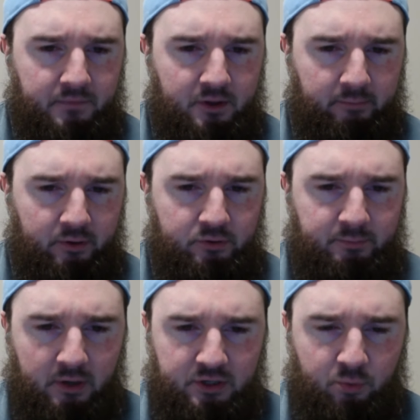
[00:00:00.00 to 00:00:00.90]
The Blues
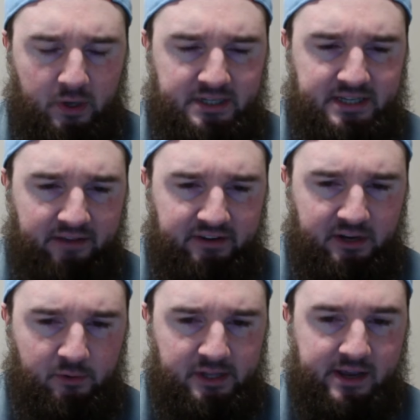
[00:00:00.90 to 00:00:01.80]
plus 170
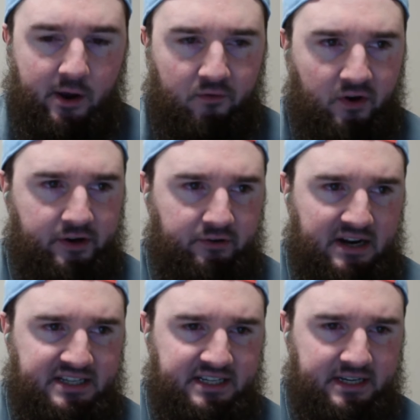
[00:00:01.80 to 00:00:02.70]
with the over-under
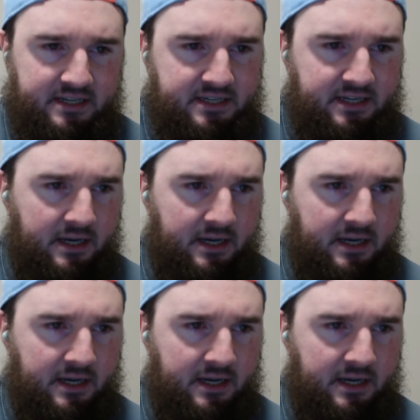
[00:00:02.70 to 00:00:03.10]
at 6.